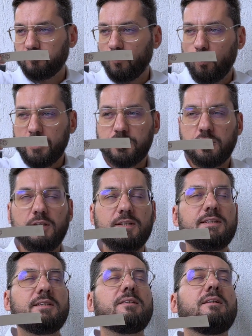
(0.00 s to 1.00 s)
which
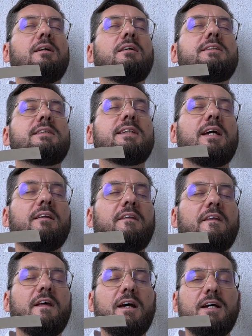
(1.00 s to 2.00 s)
is a
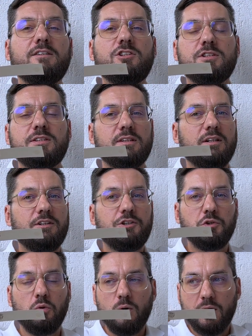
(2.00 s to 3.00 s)
scent that I just
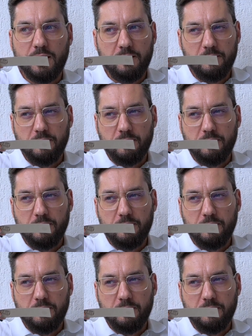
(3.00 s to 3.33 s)
adore,